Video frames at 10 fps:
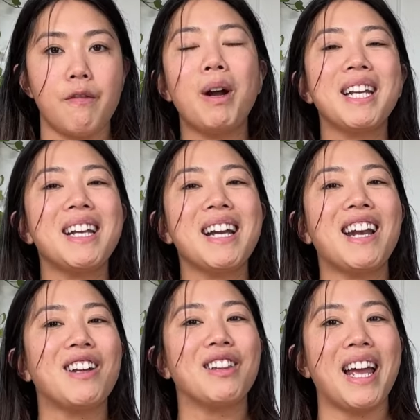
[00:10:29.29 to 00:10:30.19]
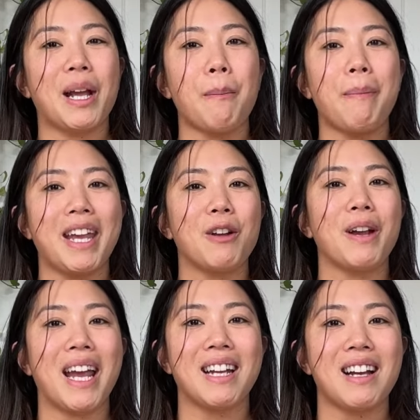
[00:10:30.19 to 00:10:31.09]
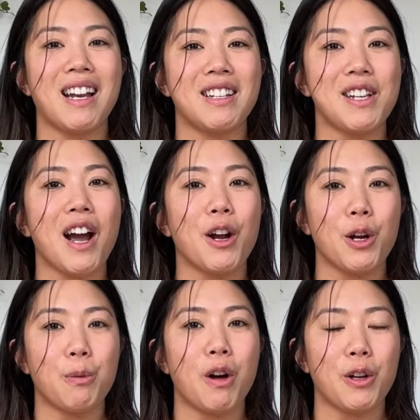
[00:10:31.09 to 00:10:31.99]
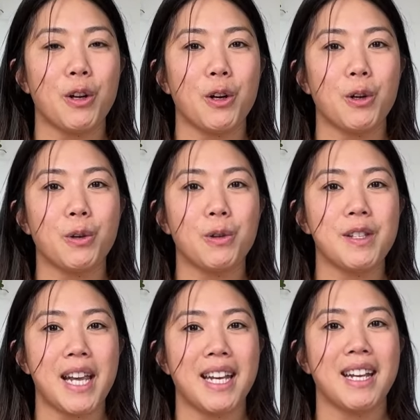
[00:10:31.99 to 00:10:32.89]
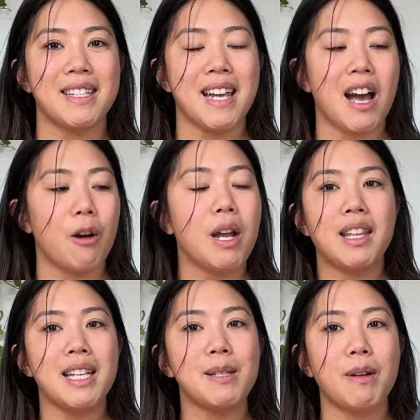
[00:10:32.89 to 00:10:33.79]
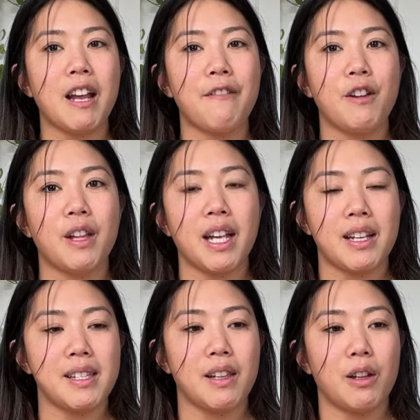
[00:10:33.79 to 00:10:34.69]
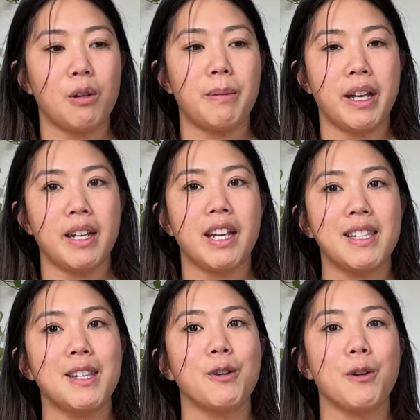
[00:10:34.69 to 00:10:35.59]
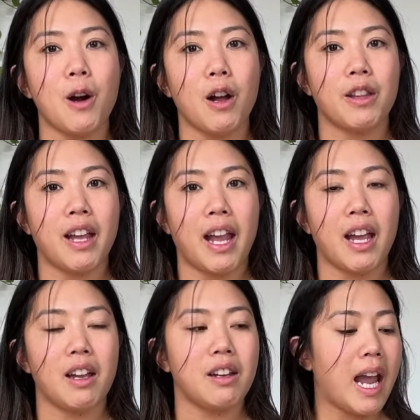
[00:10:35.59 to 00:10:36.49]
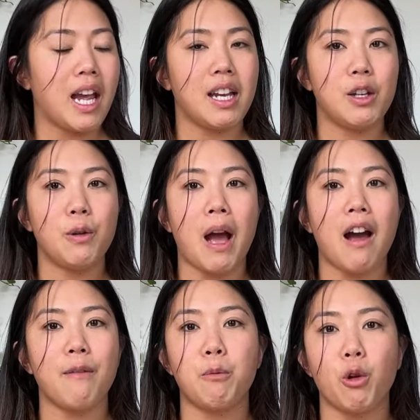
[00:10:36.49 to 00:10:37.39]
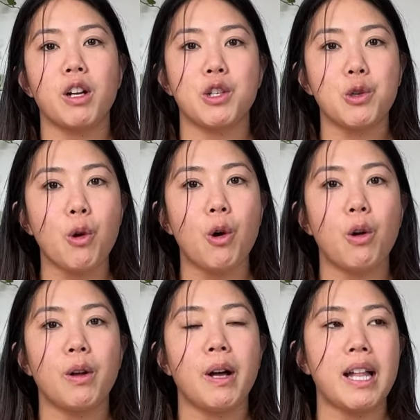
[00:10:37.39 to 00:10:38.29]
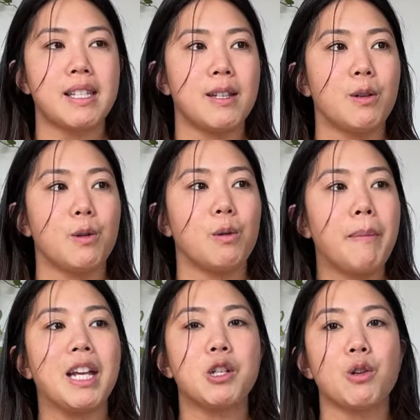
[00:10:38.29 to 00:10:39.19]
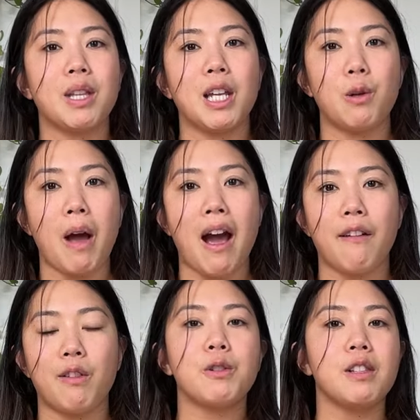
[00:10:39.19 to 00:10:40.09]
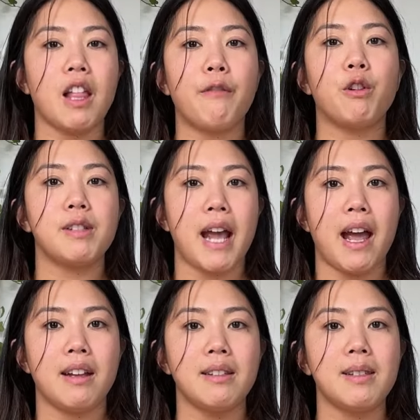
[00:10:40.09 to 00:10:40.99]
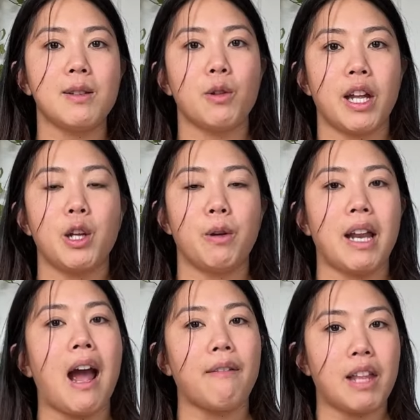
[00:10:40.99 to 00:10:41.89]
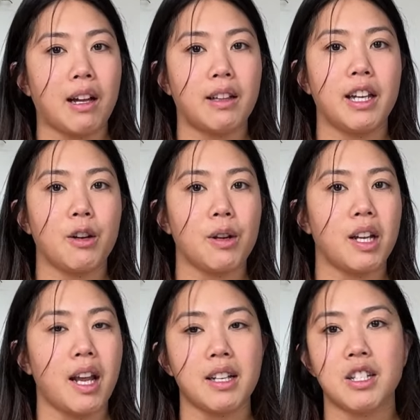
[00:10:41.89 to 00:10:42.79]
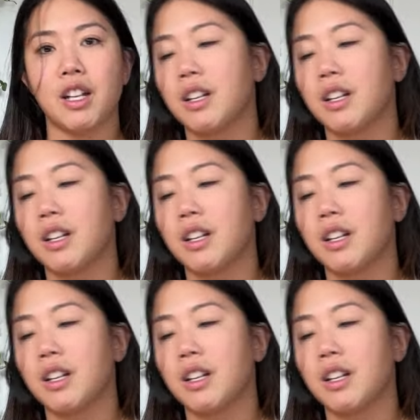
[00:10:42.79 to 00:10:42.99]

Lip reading: One, it can kind of like make your hand kind of tired while you're sanding it down. This one I feel like is a little bit easier on the hand, and you have more control to make sure that you have those leveled ends so that you can have that cleaner connection.